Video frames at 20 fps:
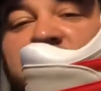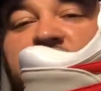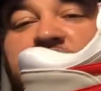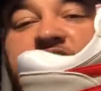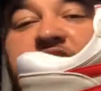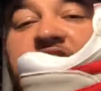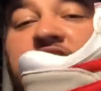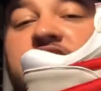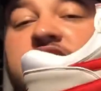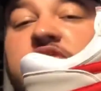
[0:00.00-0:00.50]

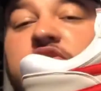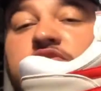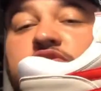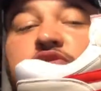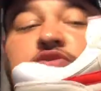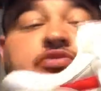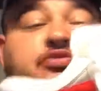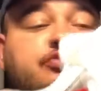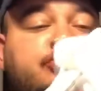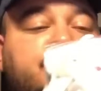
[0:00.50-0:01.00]
over at a
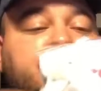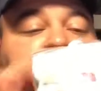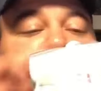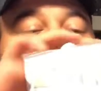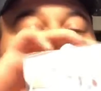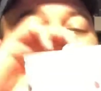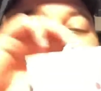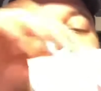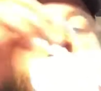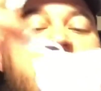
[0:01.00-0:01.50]
local shoe
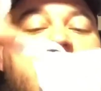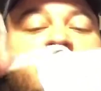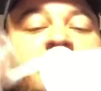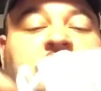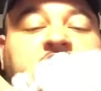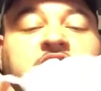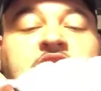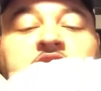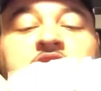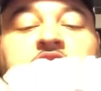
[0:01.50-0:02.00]
store by
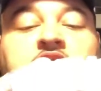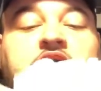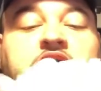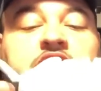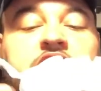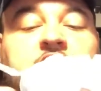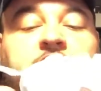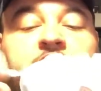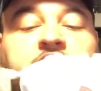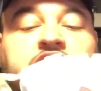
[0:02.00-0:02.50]
me.
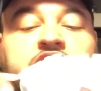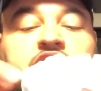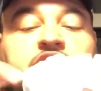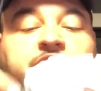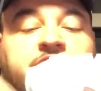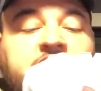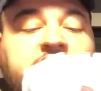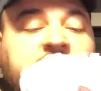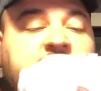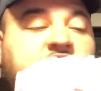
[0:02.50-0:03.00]
So I went and
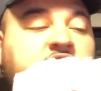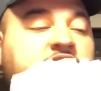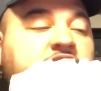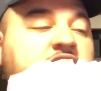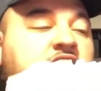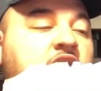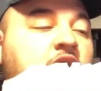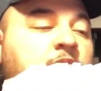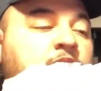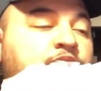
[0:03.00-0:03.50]
scooped these
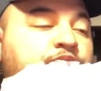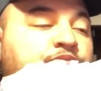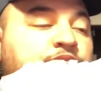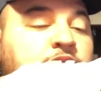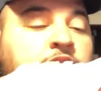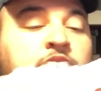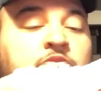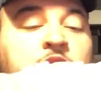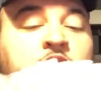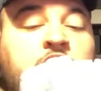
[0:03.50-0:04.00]
things up.
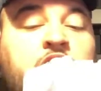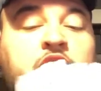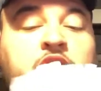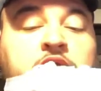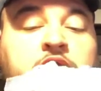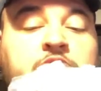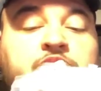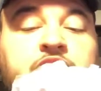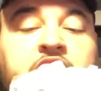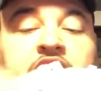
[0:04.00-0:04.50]

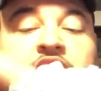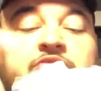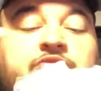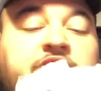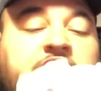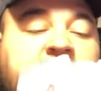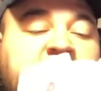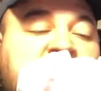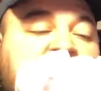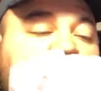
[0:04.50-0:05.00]
Paid
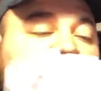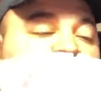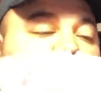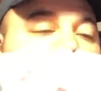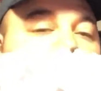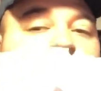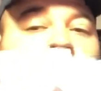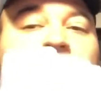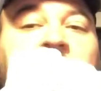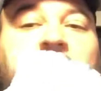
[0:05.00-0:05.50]
retail
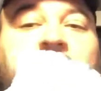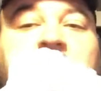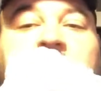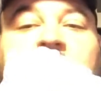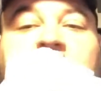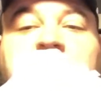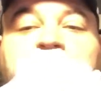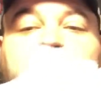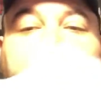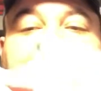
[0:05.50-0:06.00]
for them. I know they're
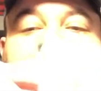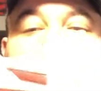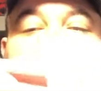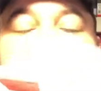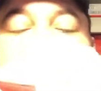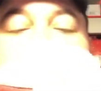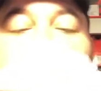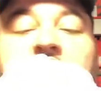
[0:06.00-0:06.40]
not going for too